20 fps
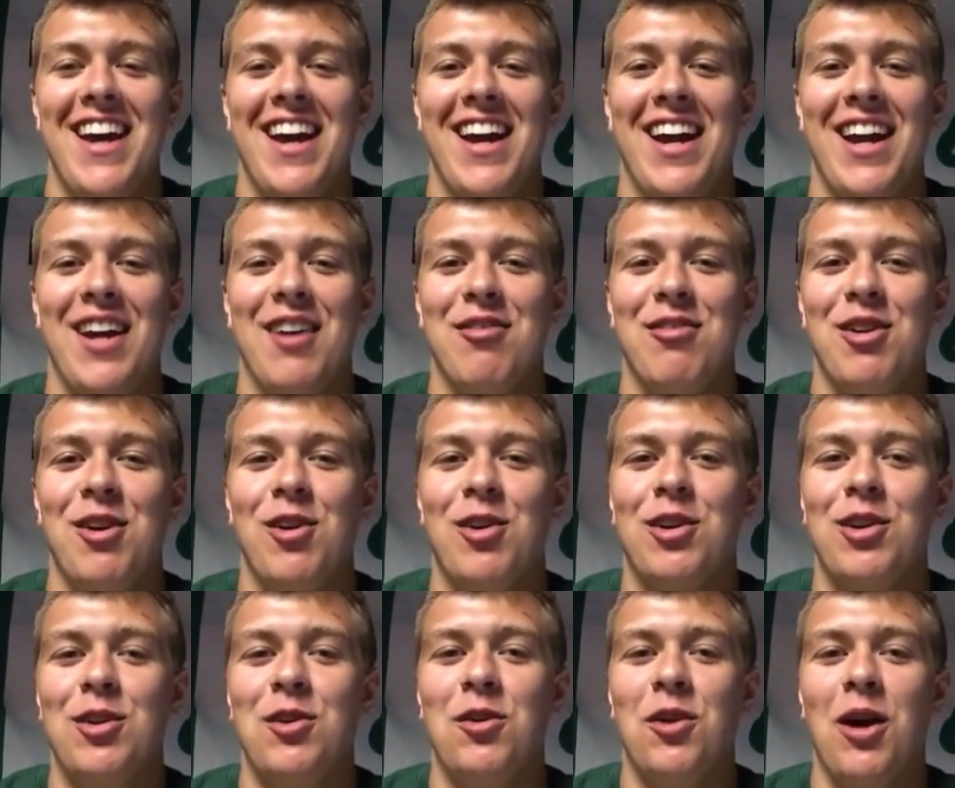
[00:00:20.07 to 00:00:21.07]
and I have no
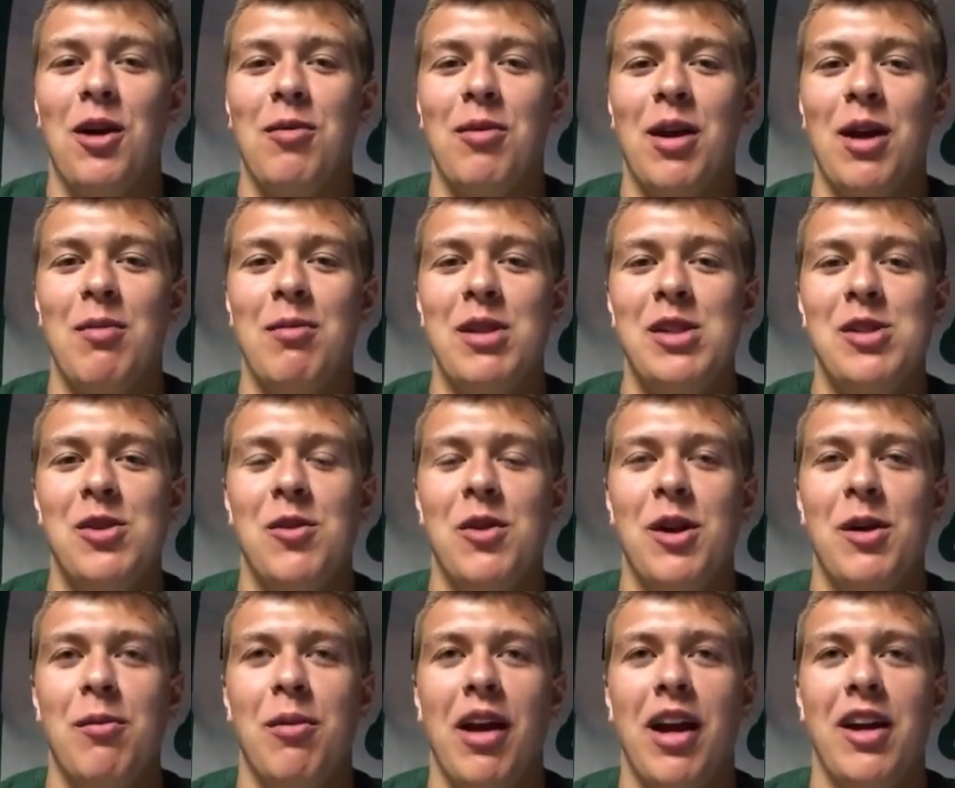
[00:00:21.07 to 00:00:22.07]
clue what I'm gonna be
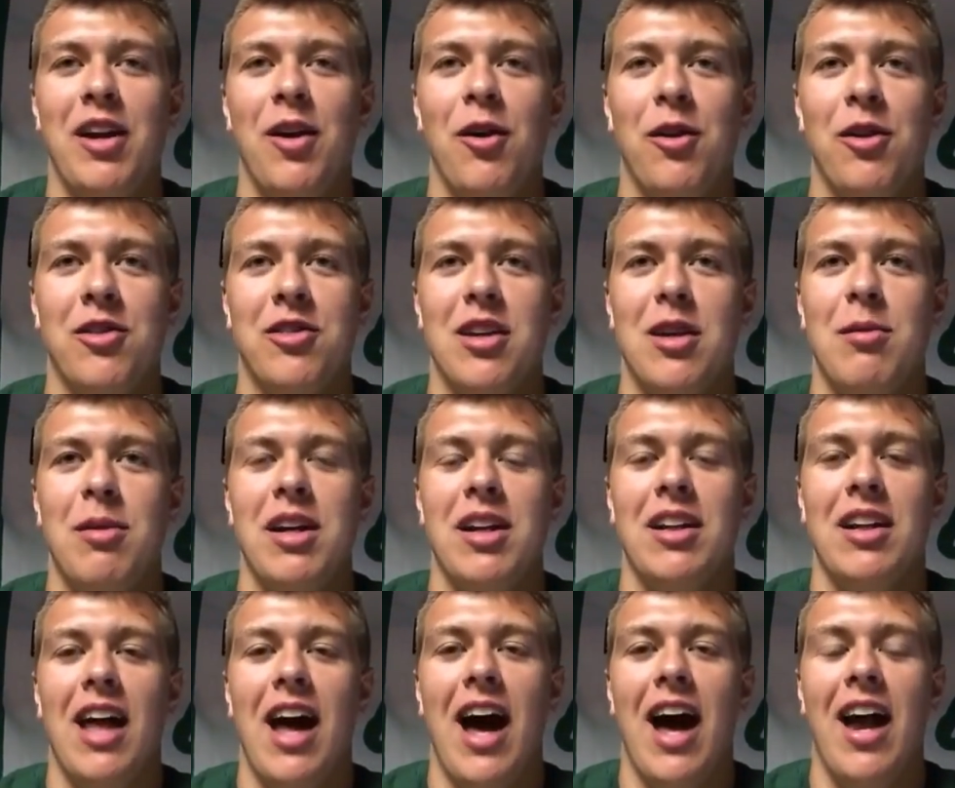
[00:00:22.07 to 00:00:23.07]
doing, but I know there's gonna be a
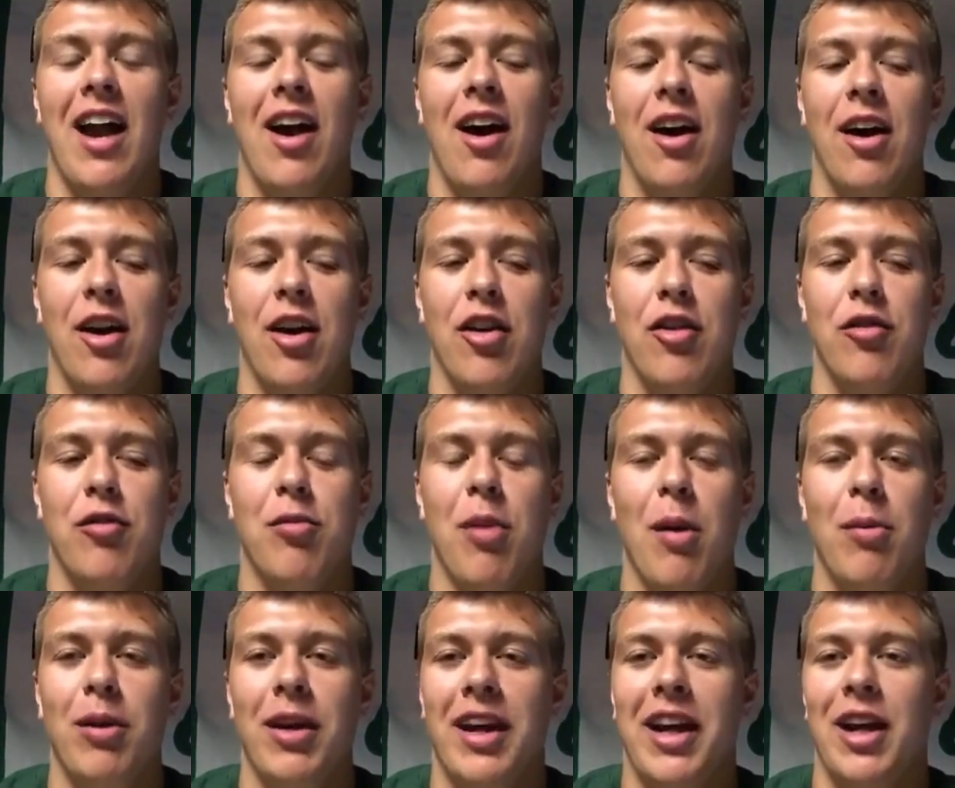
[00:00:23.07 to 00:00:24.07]
lot of
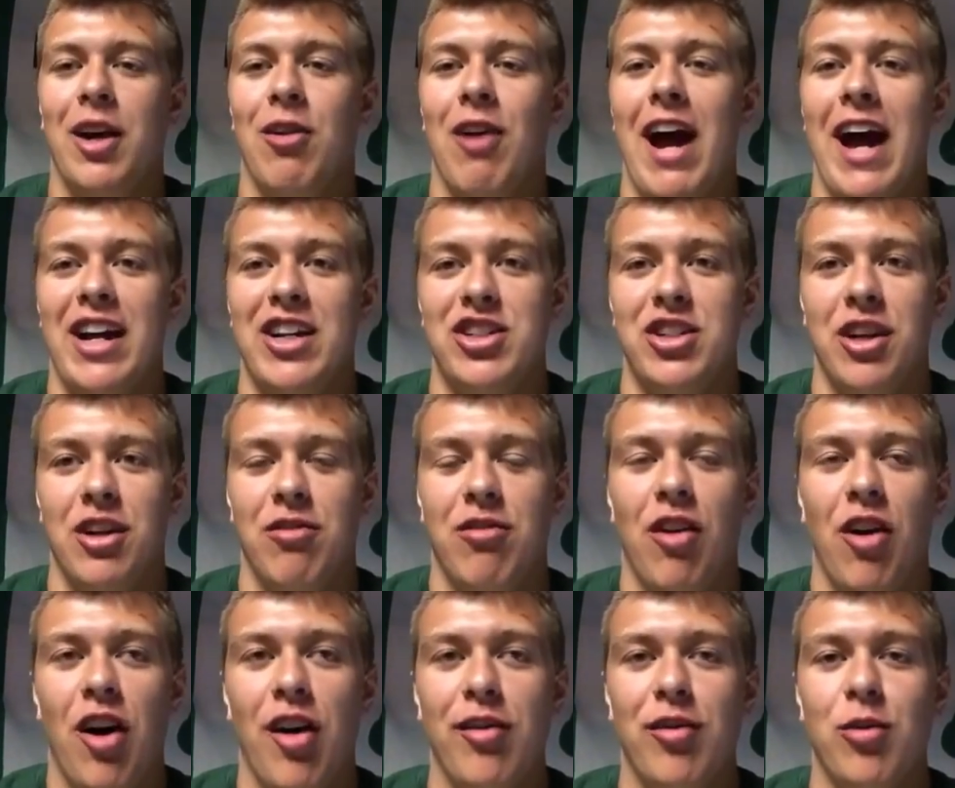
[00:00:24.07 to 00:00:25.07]
public interaction
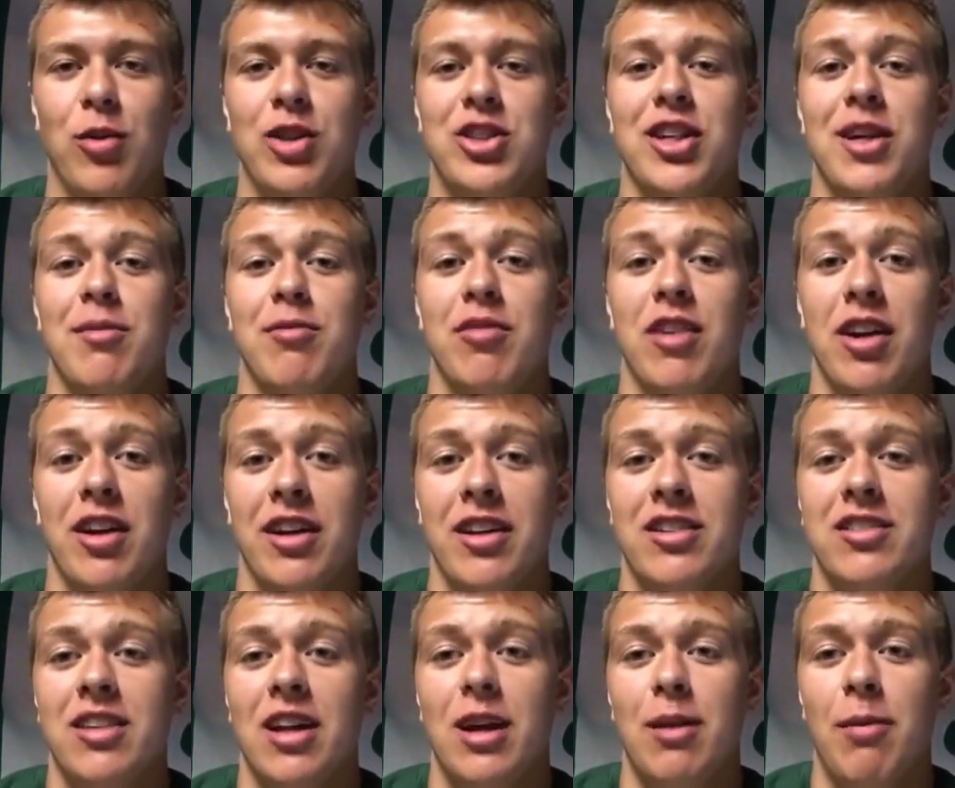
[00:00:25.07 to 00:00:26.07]
involved, which I'm very
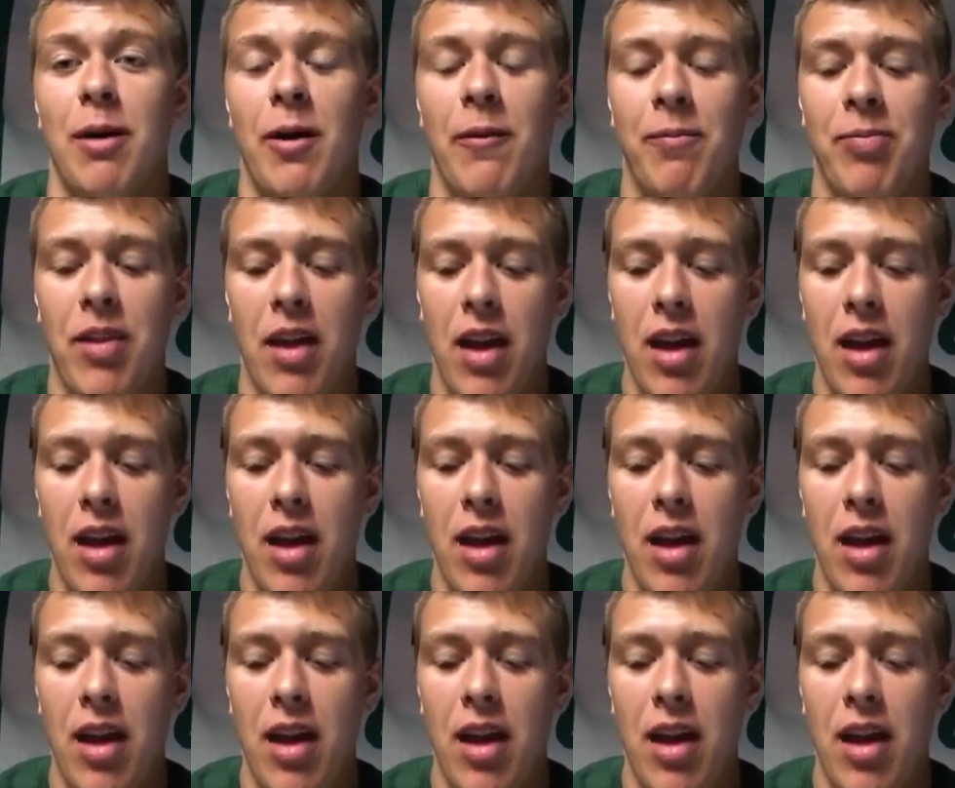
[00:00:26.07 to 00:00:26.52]
excited about.